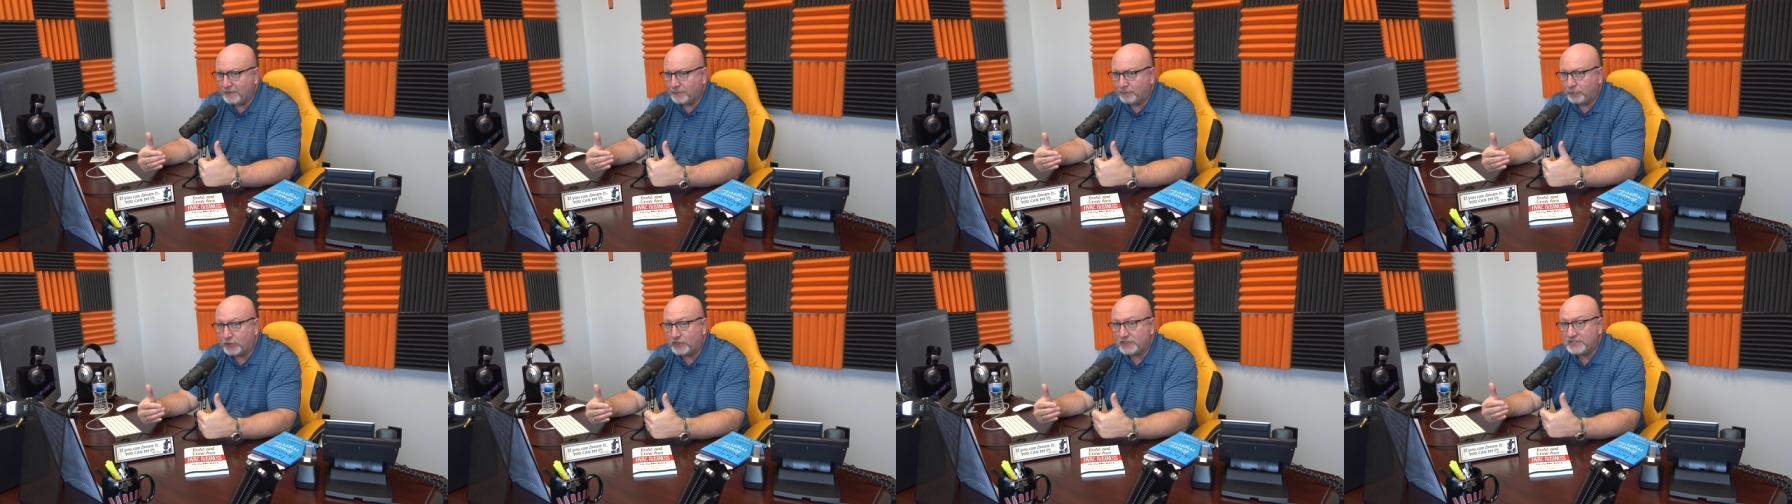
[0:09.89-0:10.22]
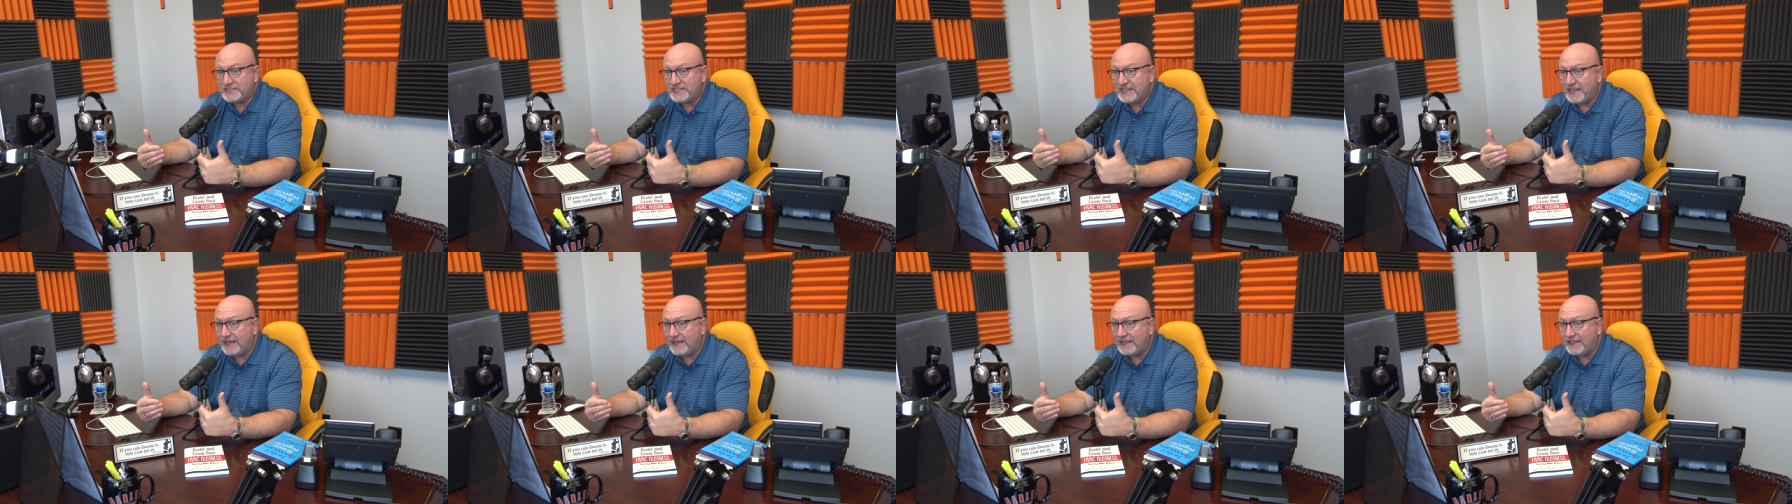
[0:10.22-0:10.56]

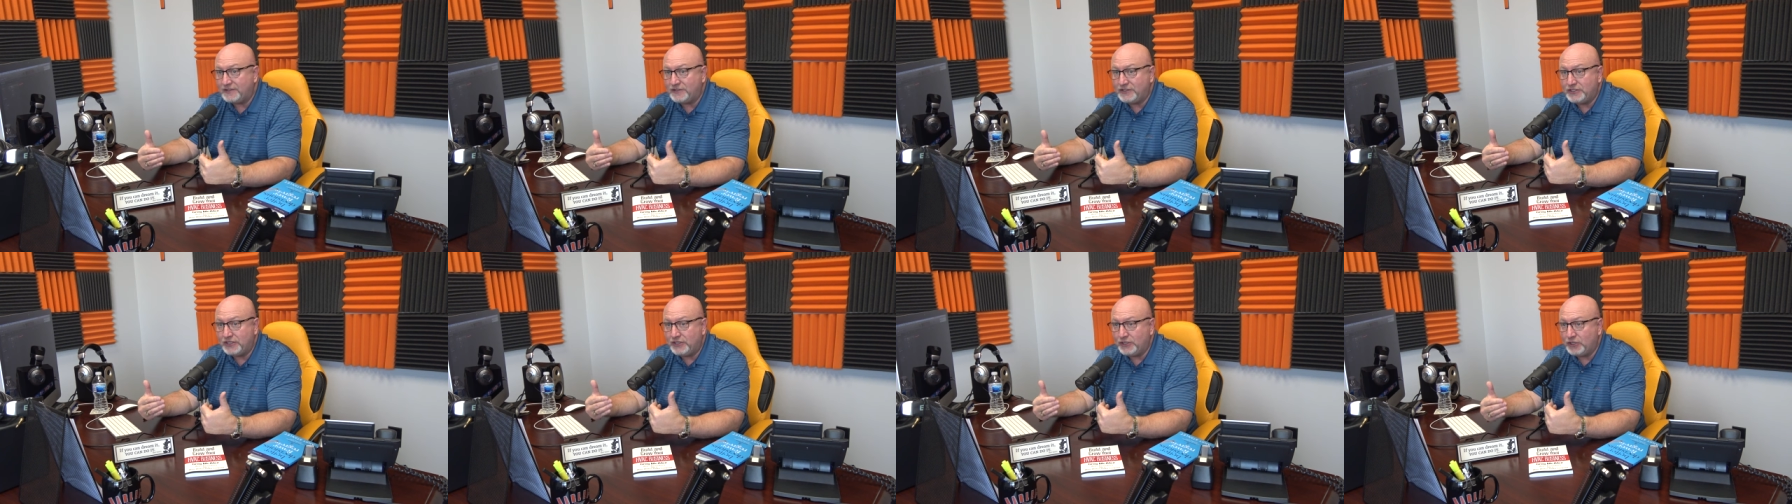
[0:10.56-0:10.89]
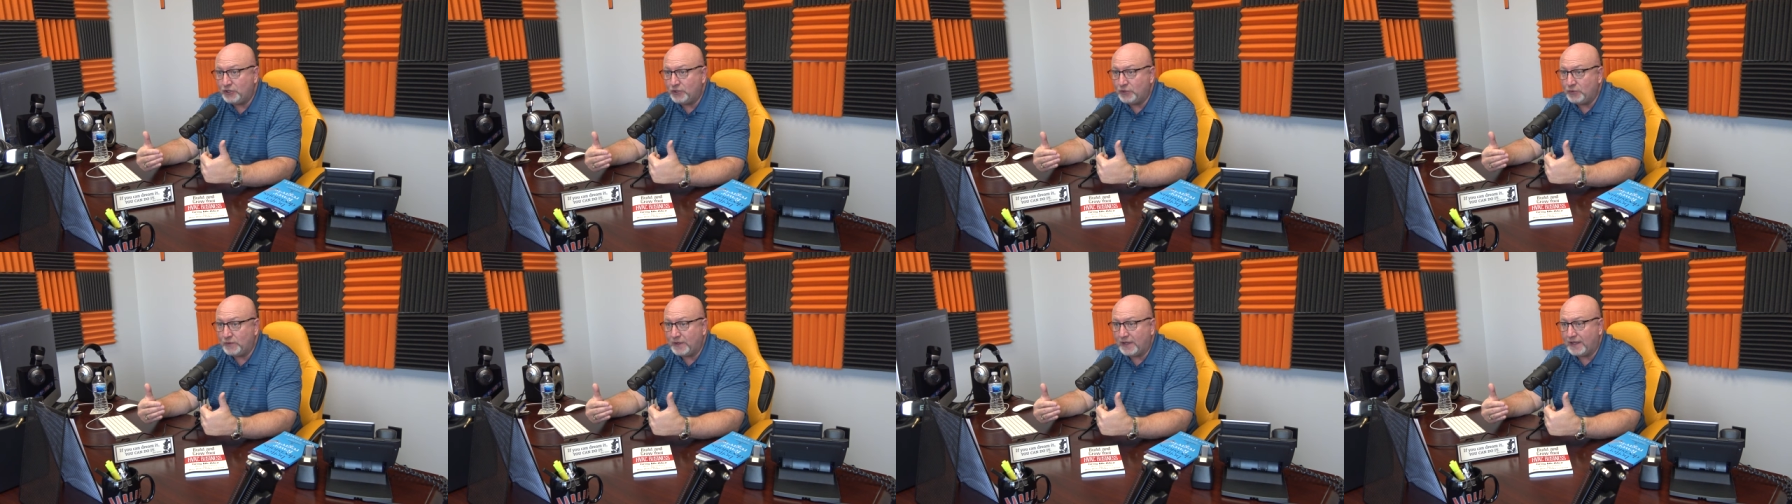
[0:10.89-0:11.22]
presented to
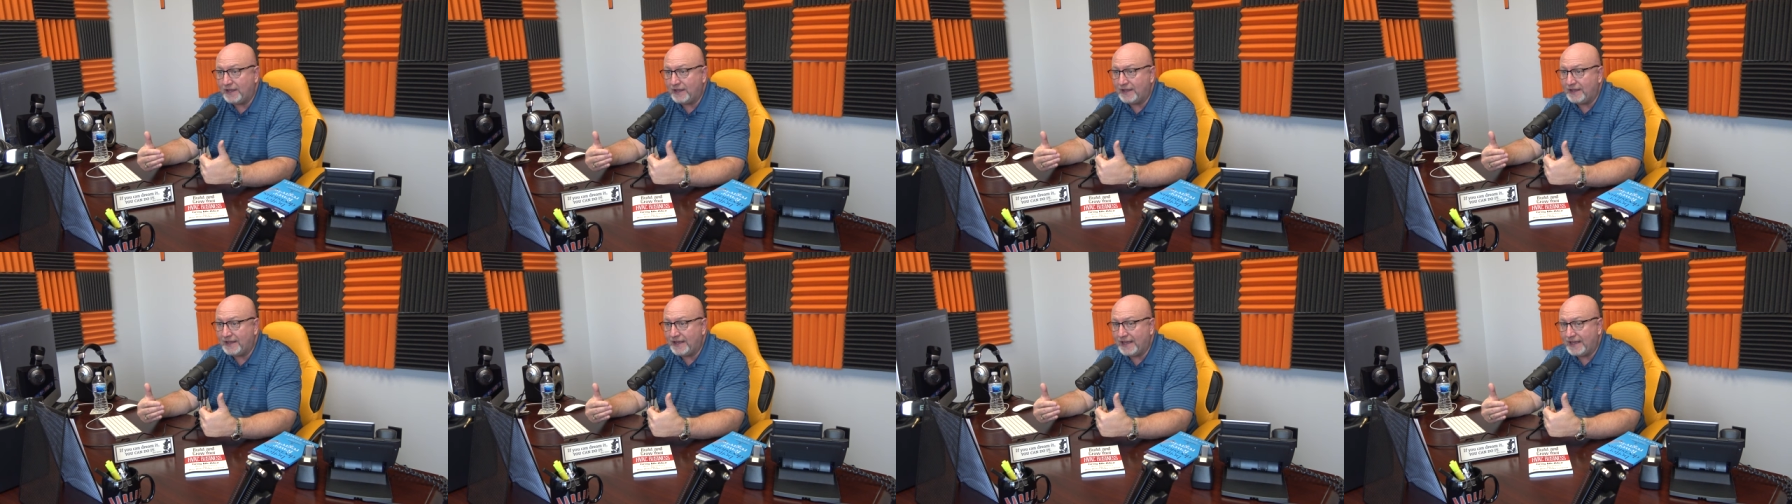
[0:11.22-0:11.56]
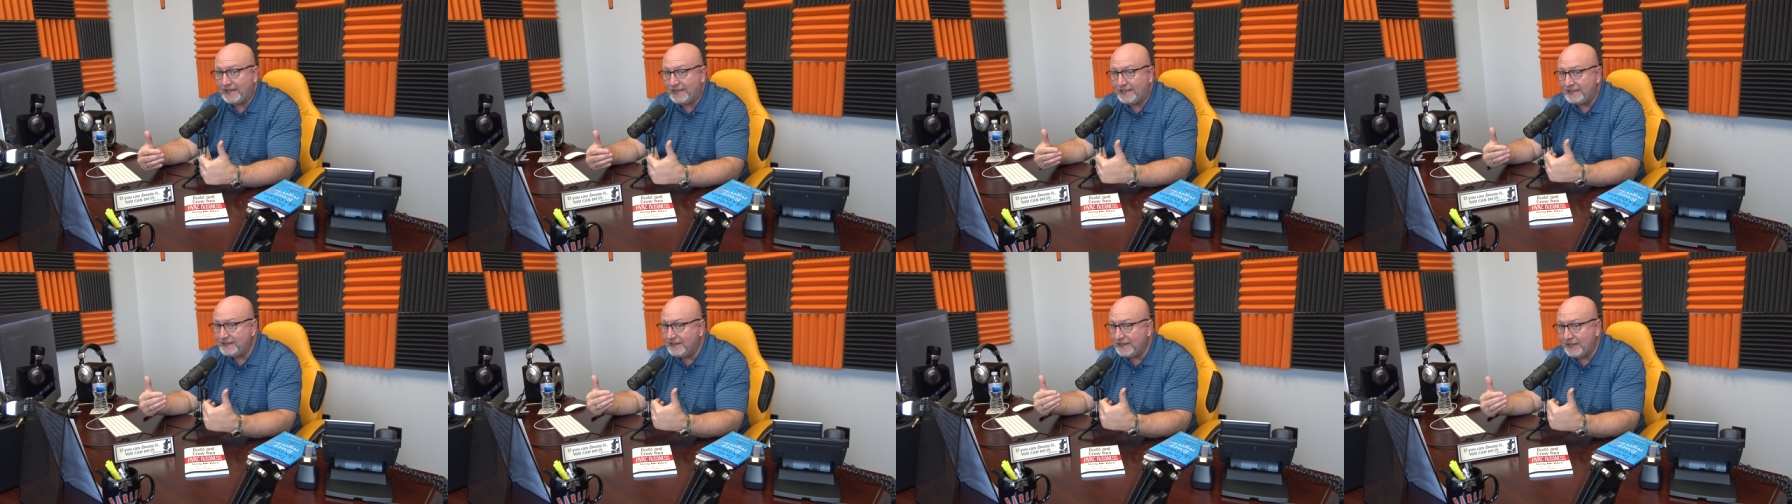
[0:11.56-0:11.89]
you
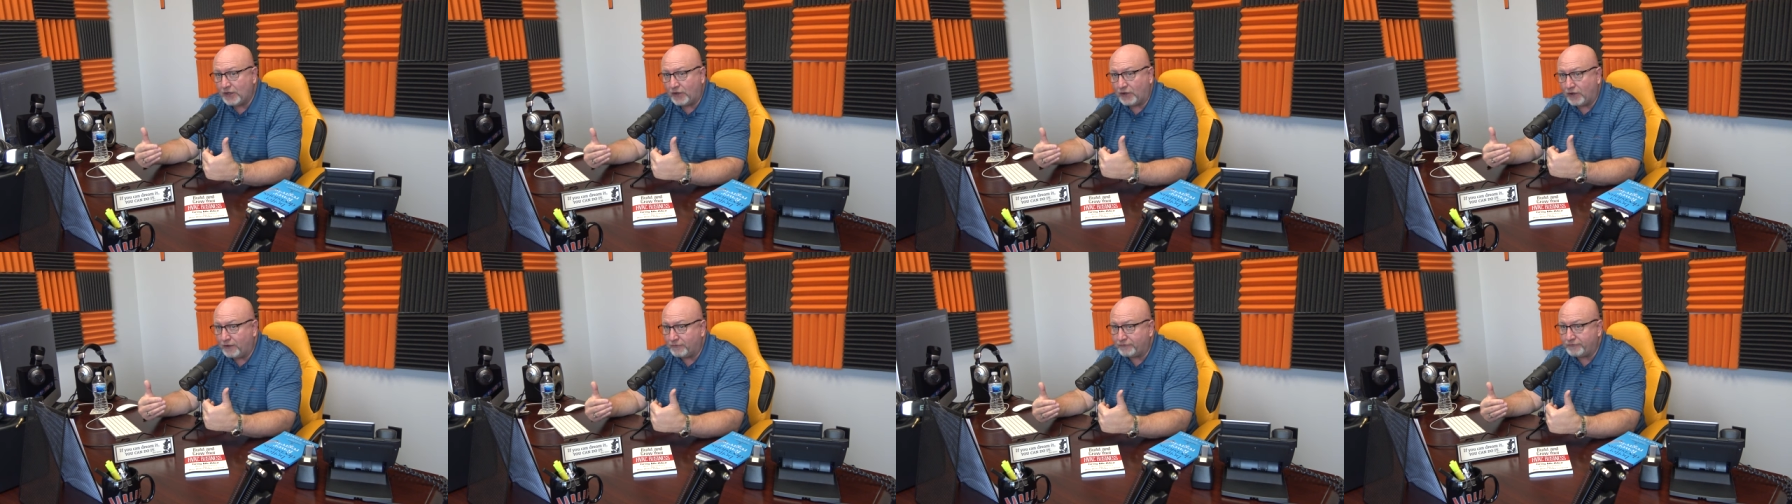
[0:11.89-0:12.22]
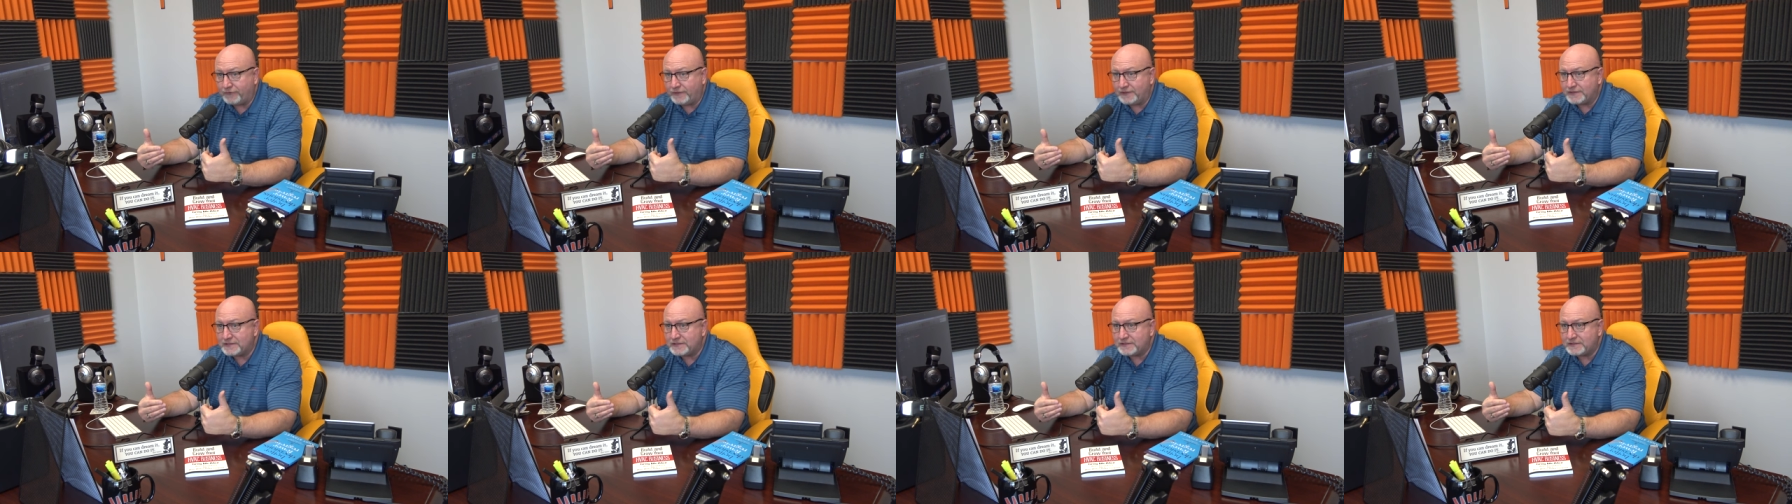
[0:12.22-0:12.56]
in the
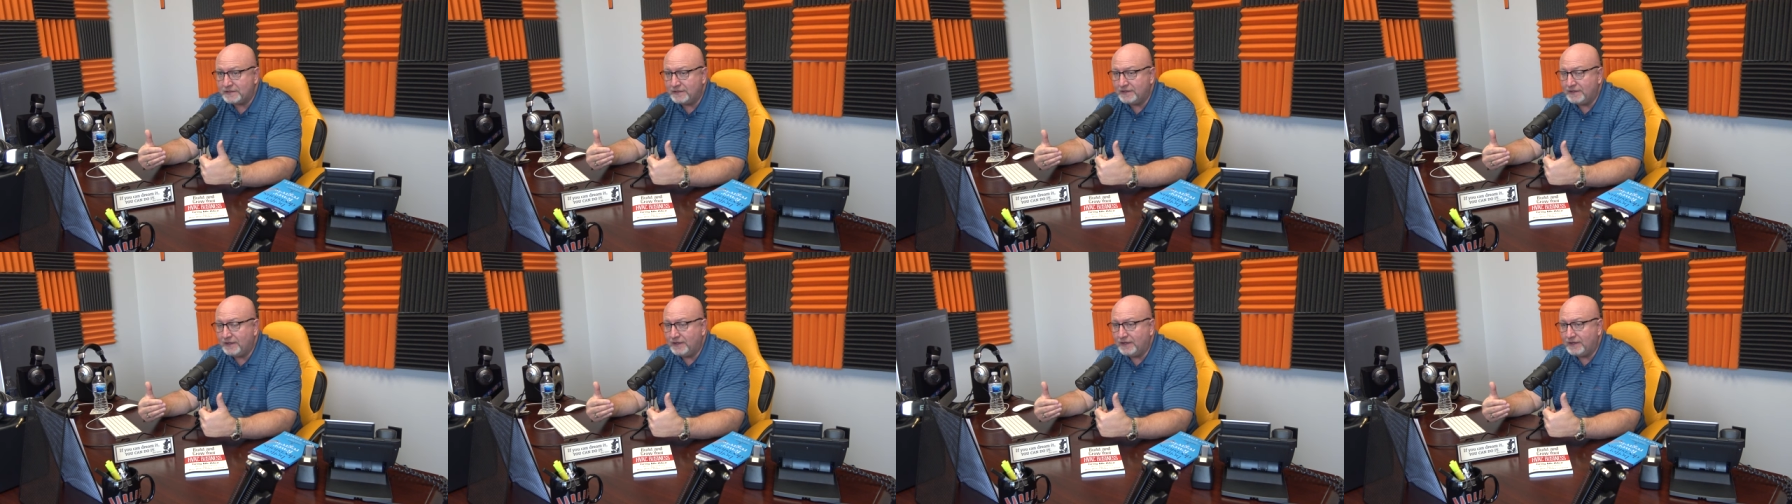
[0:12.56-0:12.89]
office,